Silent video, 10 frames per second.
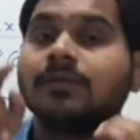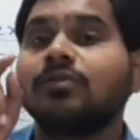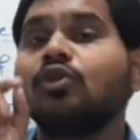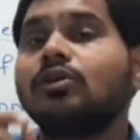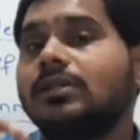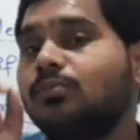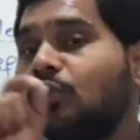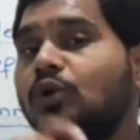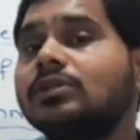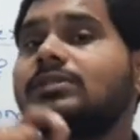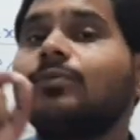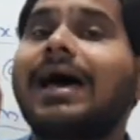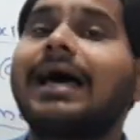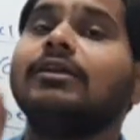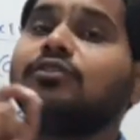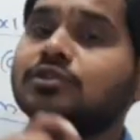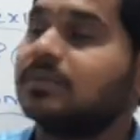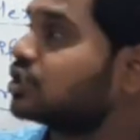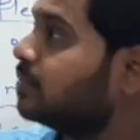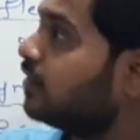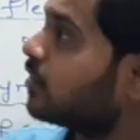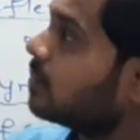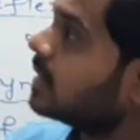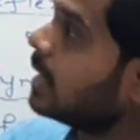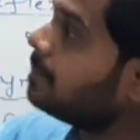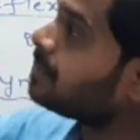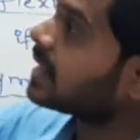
though both values must be from the